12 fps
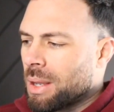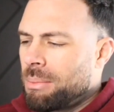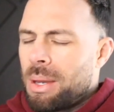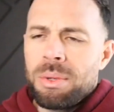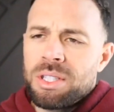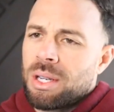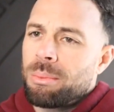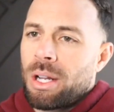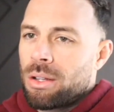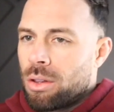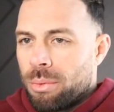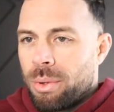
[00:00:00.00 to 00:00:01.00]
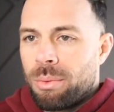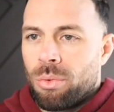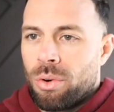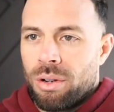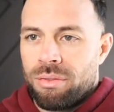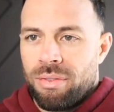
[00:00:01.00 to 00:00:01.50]
maybe somebody a little bit
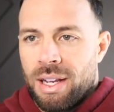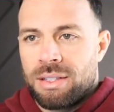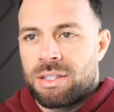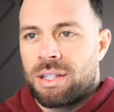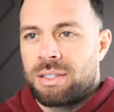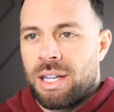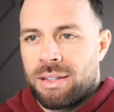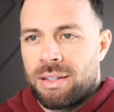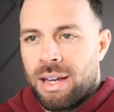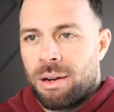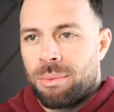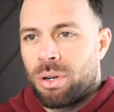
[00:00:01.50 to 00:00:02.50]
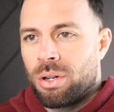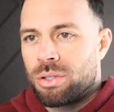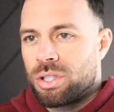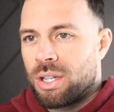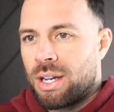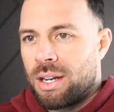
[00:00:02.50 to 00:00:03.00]
more advanced can take that
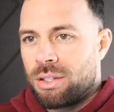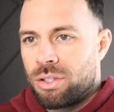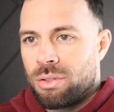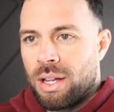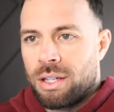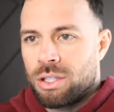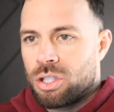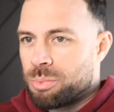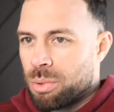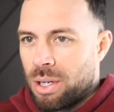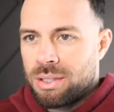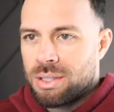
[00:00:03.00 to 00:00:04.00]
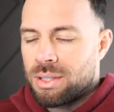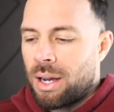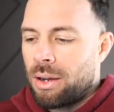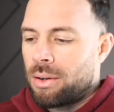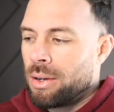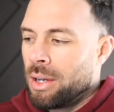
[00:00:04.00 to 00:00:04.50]
approach and kind of do like a sprint
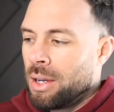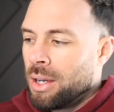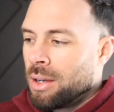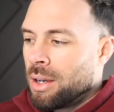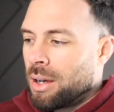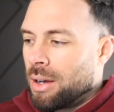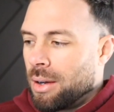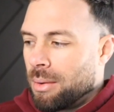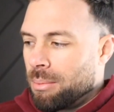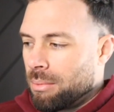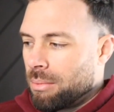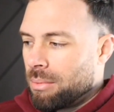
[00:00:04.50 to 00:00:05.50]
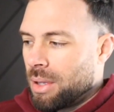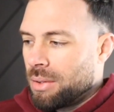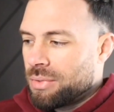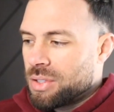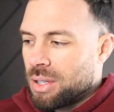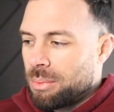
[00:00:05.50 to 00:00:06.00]
style. Um,
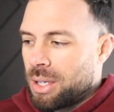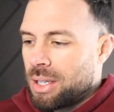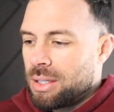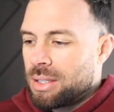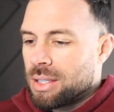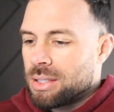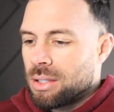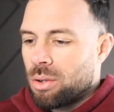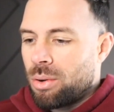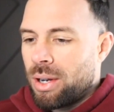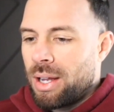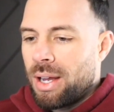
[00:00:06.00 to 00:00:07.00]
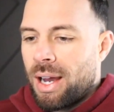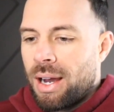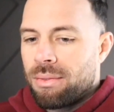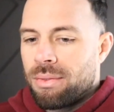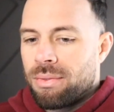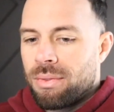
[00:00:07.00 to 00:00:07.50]
if somebody doesn't quite
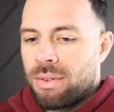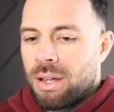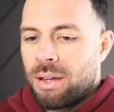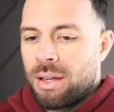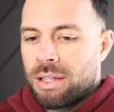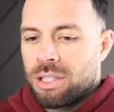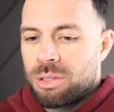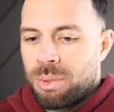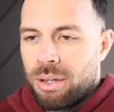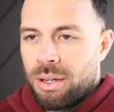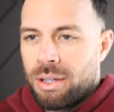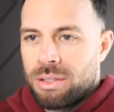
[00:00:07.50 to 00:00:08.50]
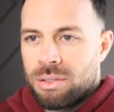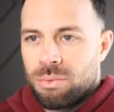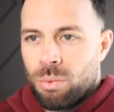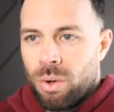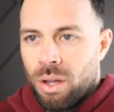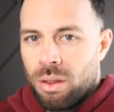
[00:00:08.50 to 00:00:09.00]
have the experience
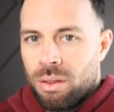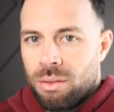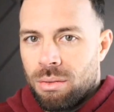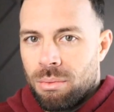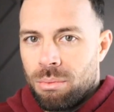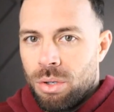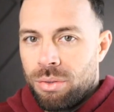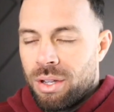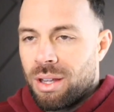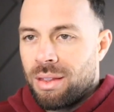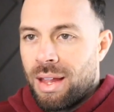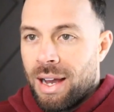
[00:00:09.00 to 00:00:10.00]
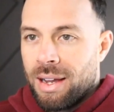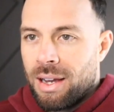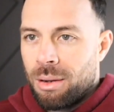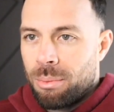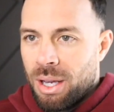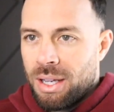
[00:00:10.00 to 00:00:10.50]
with moving at that
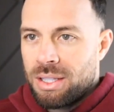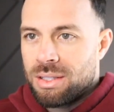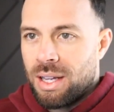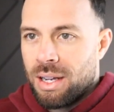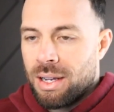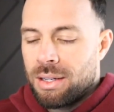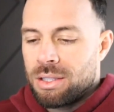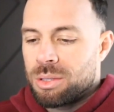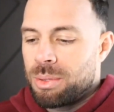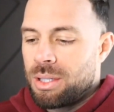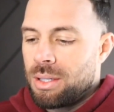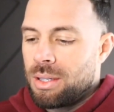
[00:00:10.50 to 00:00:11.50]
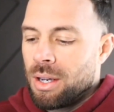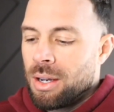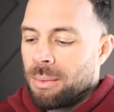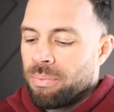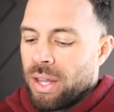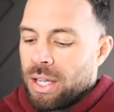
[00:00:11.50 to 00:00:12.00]
kind of pace and that kind of speed,
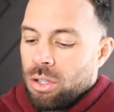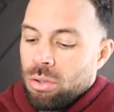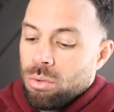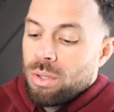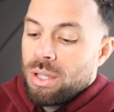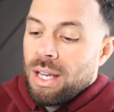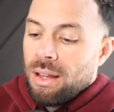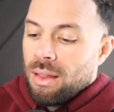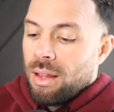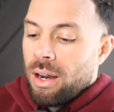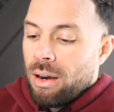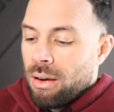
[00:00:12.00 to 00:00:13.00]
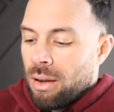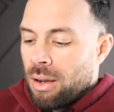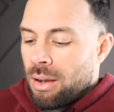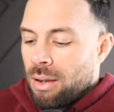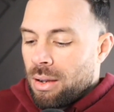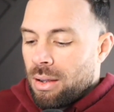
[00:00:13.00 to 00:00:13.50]
and you get there,
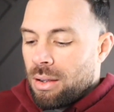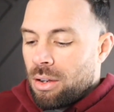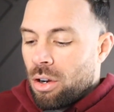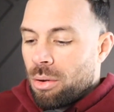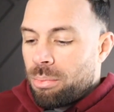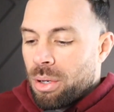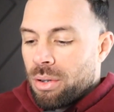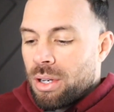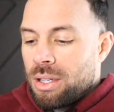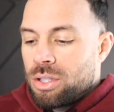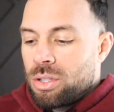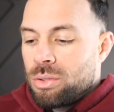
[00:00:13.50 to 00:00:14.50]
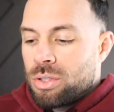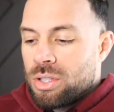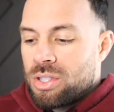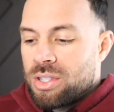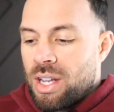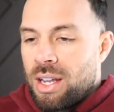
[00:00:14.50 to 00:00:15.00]
your ability to
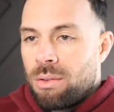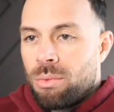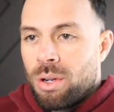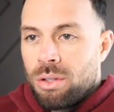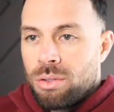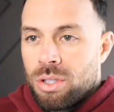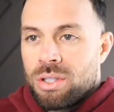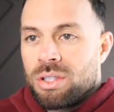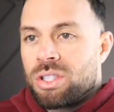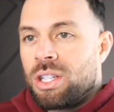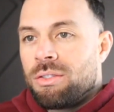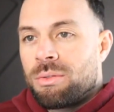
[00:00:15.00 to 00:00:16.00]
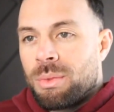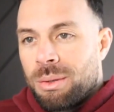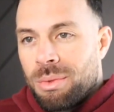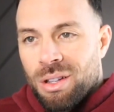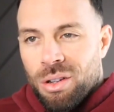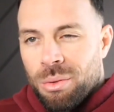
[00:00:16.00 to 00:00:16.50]
sustain what you just achieved
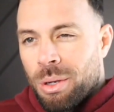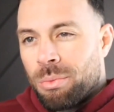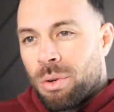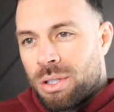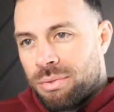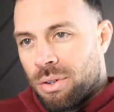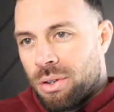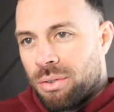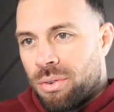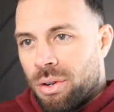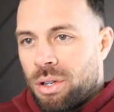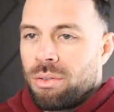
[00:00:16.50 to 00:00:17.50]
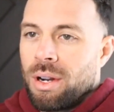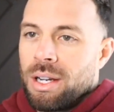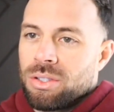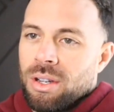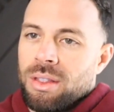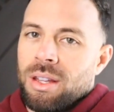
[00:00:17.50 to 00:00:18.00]
might be a little bit more difficult for you,
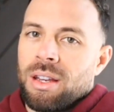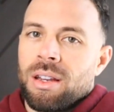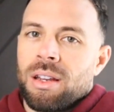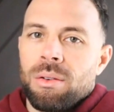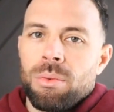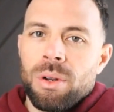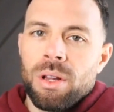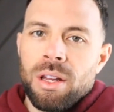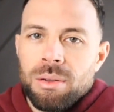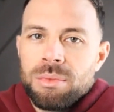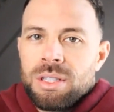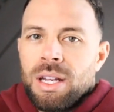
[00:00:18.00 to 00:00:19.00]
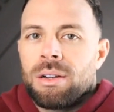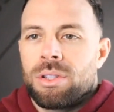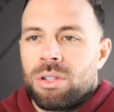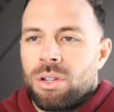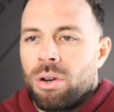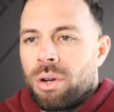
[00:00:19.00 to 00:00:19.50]
right? So I think it really comes down
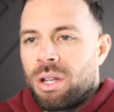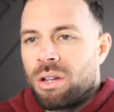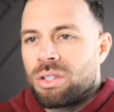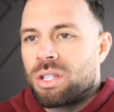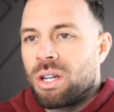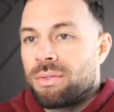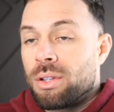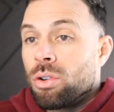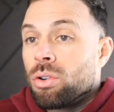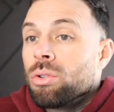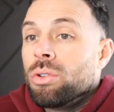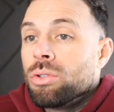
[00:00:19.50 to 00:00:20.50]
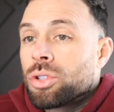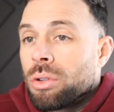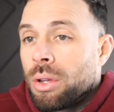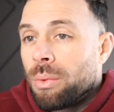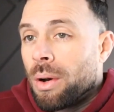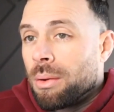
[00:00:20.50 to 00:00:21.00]
to knowing yourself and who you
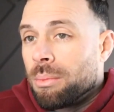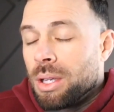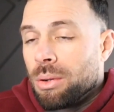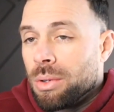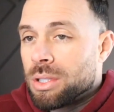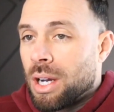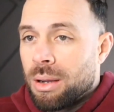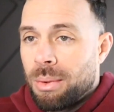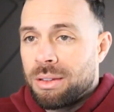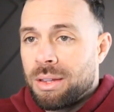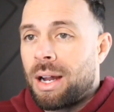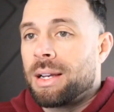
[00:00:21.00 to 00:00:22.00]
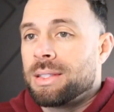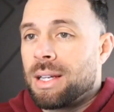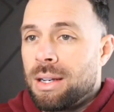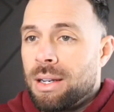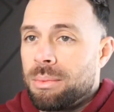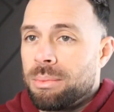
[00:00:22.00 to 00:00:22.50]
truly want to be. We talk about that
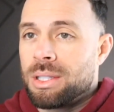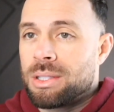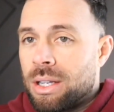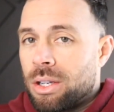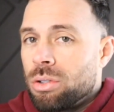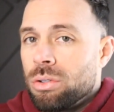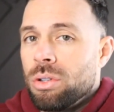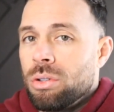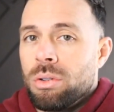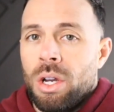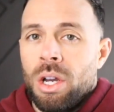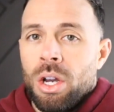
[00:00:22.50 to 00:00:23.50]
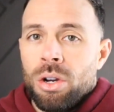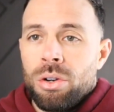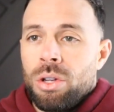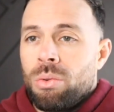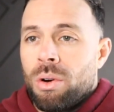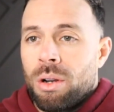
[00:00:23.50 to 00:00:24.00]
identity piece, like who do
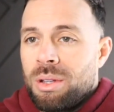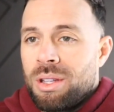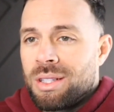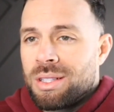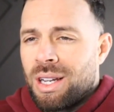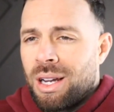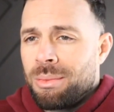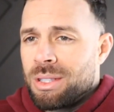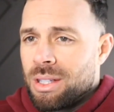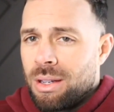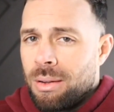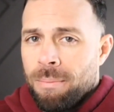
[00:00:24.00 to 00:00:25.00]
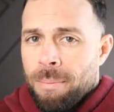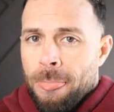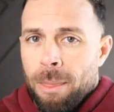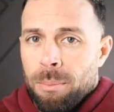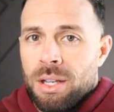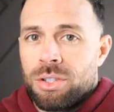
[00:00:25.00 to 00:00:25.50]
you want to be this time? Is it
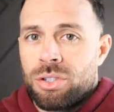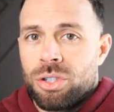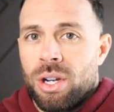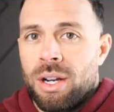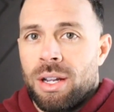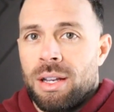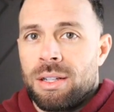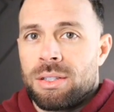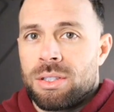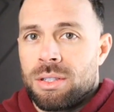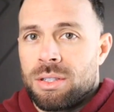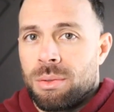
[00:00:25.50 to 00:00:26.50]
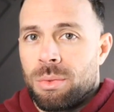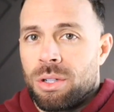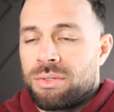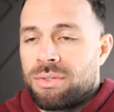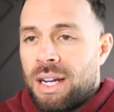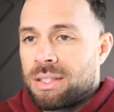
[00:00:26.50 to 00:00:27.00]
because you're trying to get to somewhere
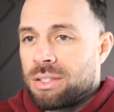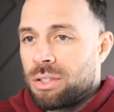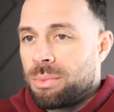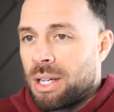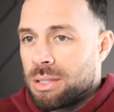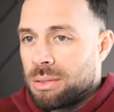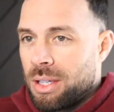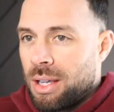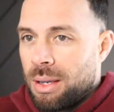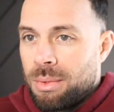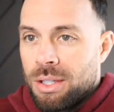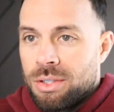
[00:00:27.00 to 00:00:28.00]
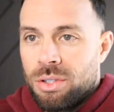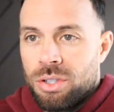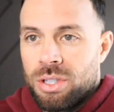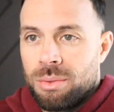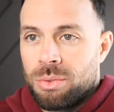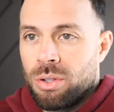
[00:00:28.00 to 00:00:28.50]
as fast as you possibly can because
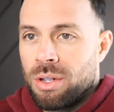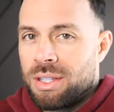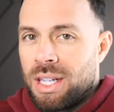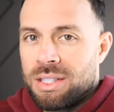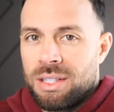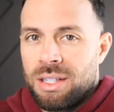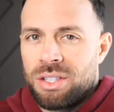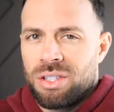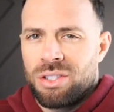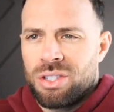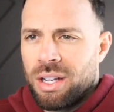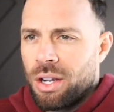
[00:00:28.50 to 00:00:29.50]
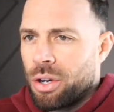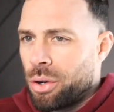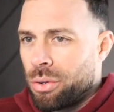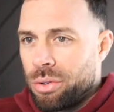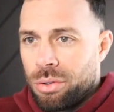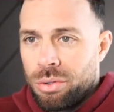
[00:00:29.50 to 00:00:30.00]
there's some sort of destination, there's like a
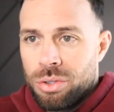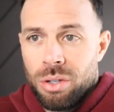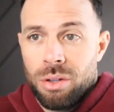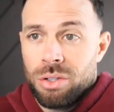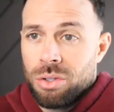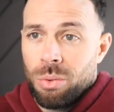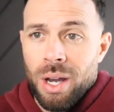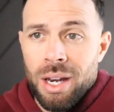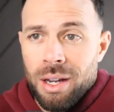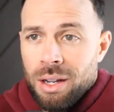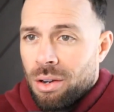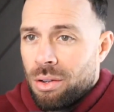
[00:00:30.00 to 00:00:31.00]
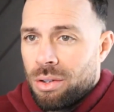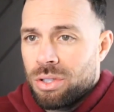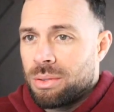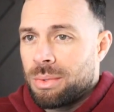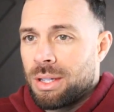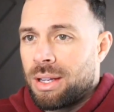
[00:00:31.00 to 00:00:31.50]
cruise or there's a wedding or there's
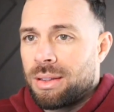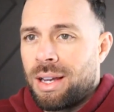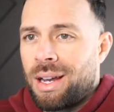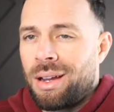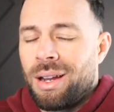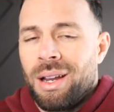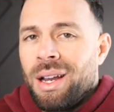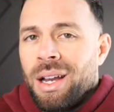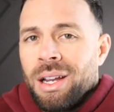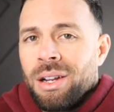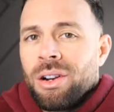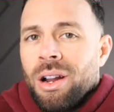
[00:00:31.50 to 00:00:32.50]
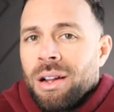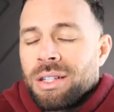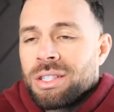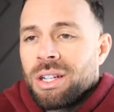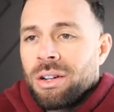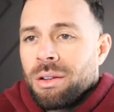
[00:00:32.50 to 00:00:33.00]
something like that, and you're not
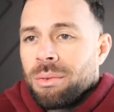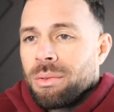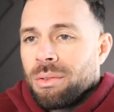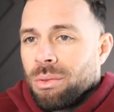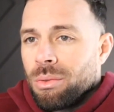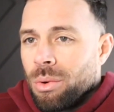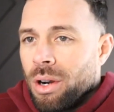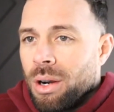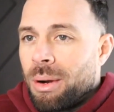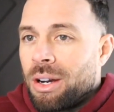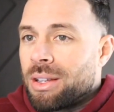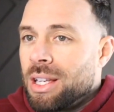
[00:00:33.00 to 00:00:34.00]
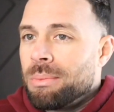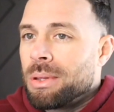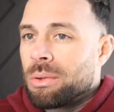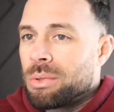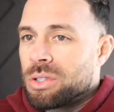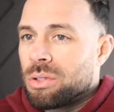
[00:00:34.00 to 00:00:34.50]
necessarily worried about keeping
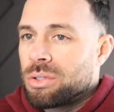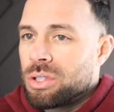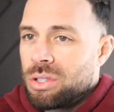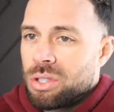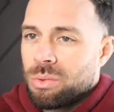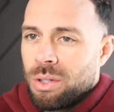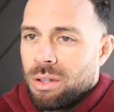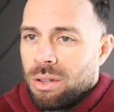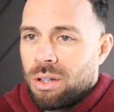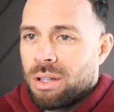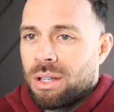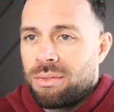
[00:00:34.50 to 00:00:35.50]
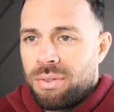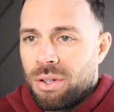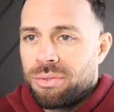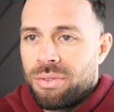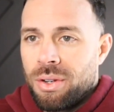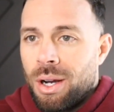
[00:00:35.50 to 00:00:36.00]
the results, you just want to look and feel
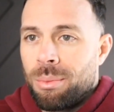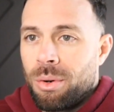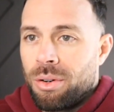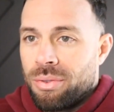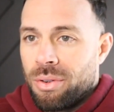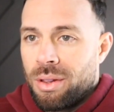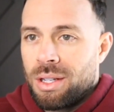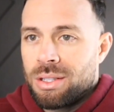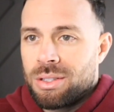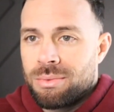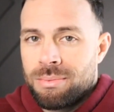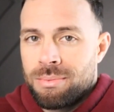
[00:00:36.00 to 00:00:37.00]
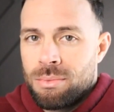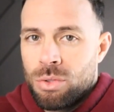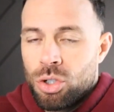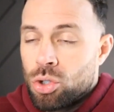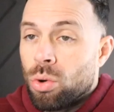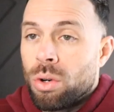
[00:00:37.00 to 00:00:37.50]
phenomenal for this
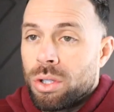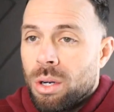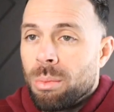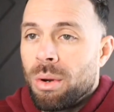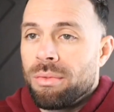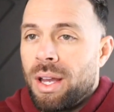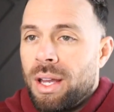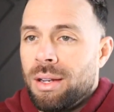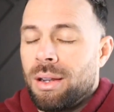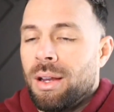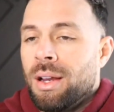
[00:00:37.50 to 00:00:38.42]
short-term event?